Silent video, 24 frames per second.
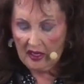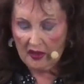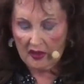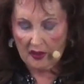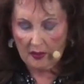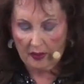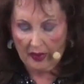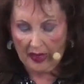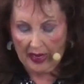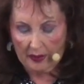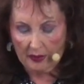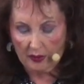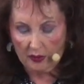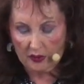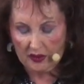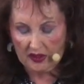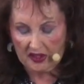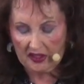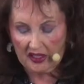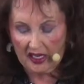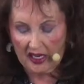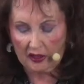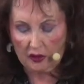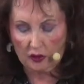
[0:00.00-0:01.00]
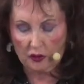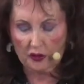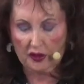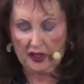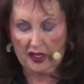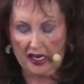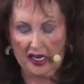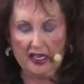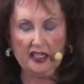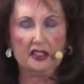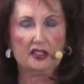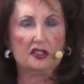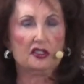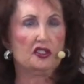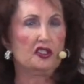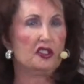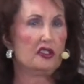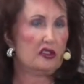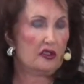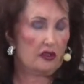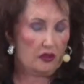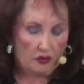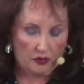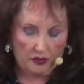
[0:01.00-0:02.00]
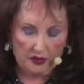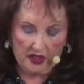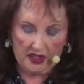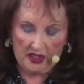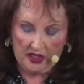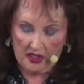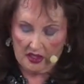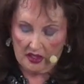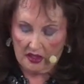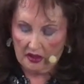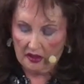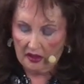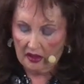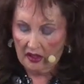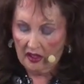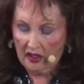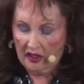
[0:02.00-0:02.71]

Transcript: The Bible was not created just to read.